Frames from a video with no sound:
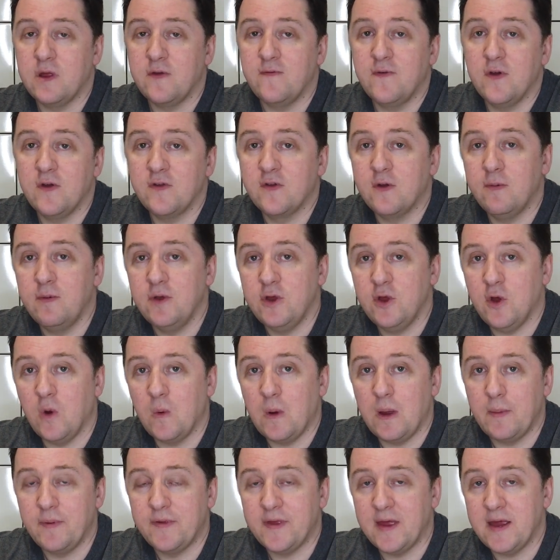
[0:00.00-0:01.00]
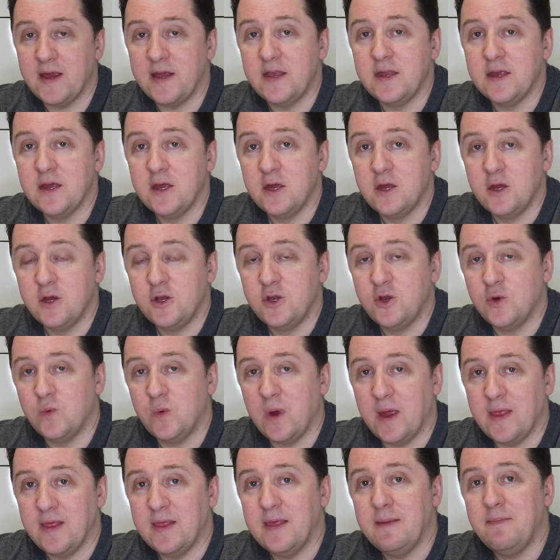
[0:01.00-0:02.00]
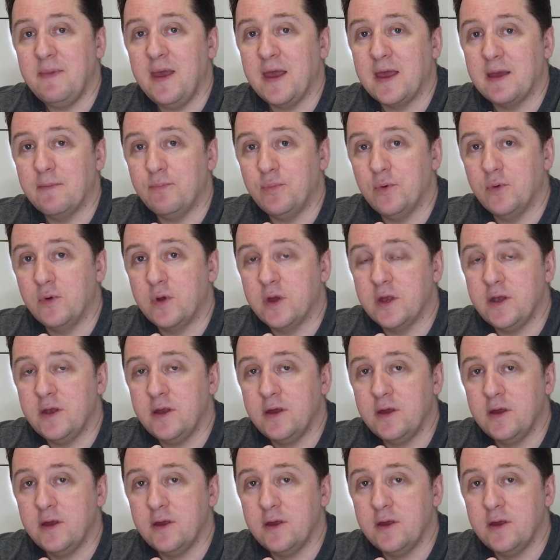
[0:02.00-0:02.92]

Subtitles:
first coming to your website to when they make a booking.